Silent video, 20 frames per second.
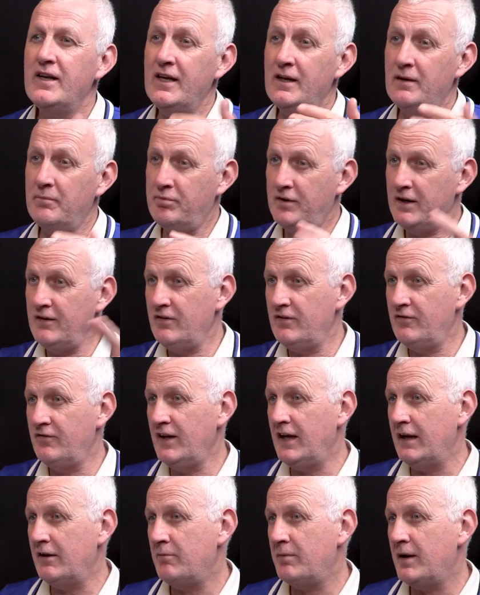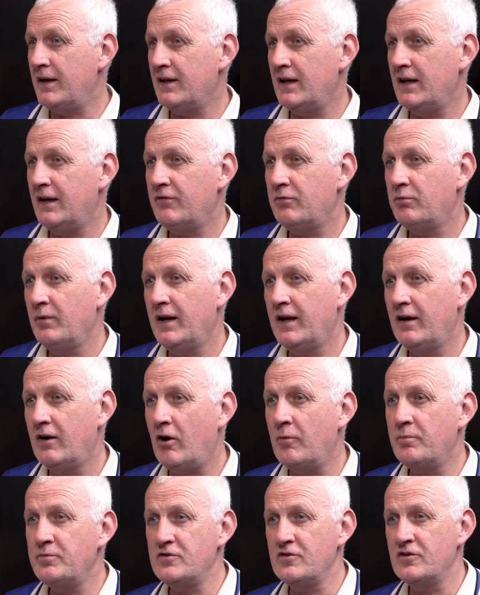in a previous video about the left wing
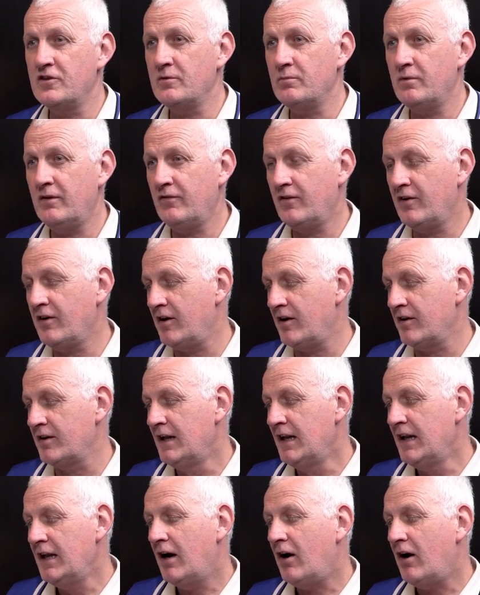options that we've got,